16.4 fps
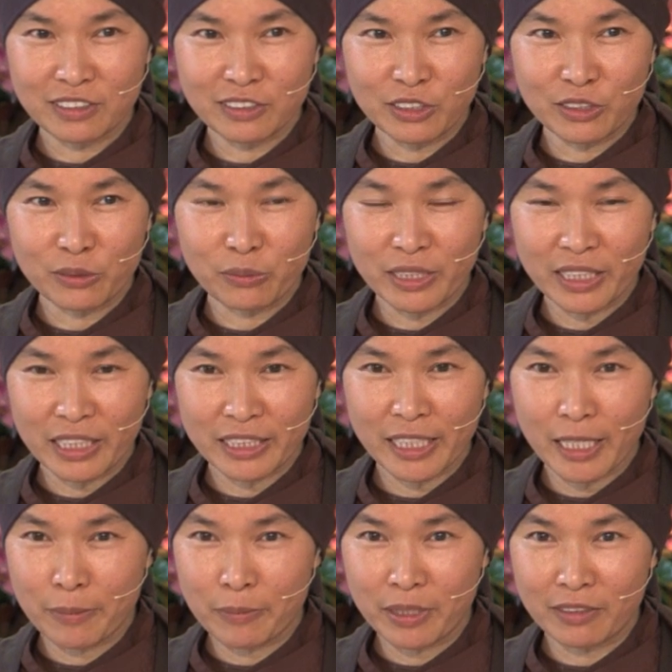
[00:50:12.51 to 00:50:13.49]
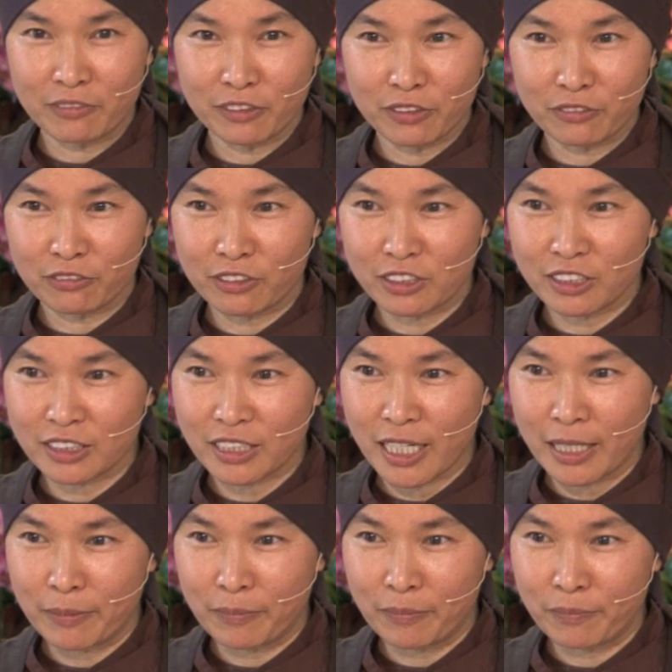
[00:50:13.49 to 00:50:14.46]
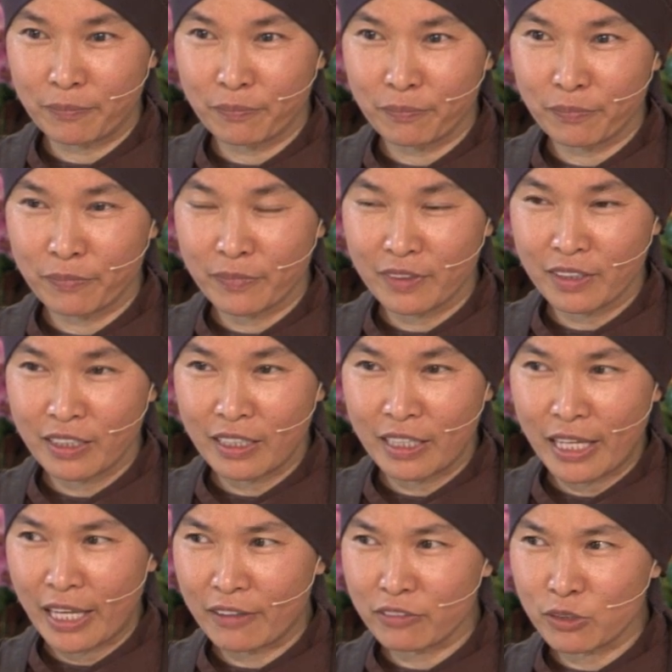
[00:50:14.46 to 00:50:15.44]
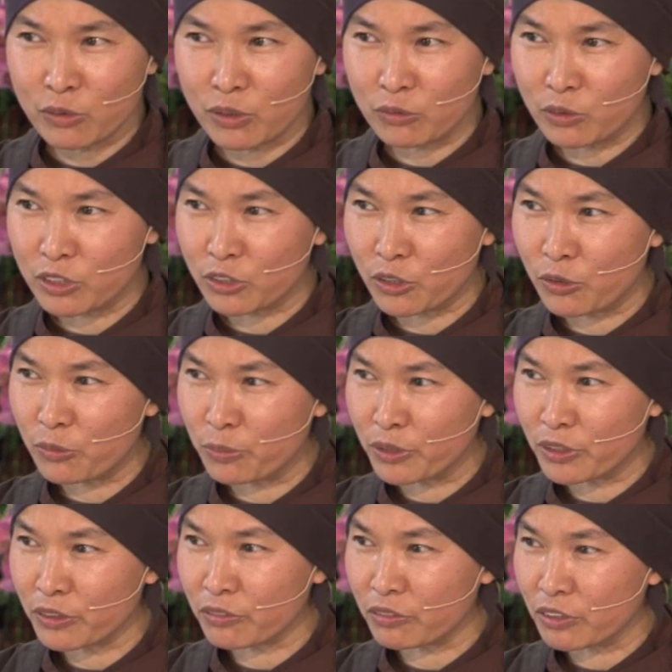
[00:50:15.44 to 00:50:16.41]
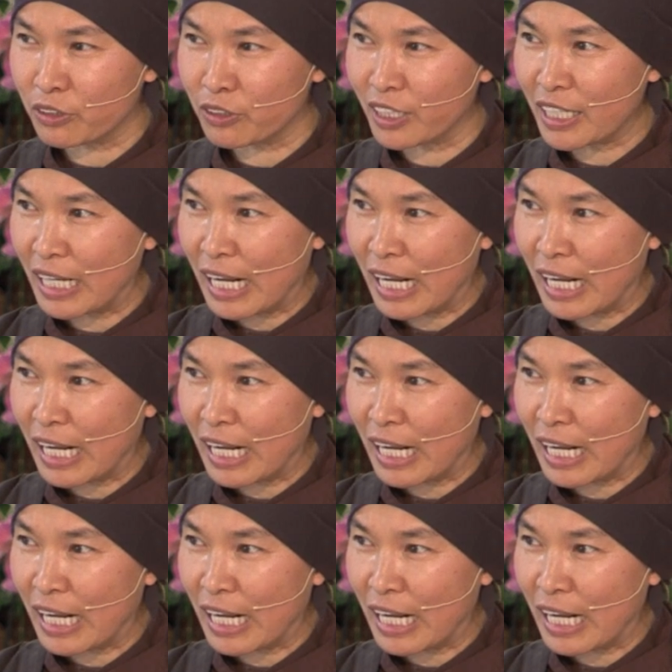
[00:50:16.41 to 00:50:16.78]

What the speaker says: You know, when I came in for the first time, everyone was so beautiful.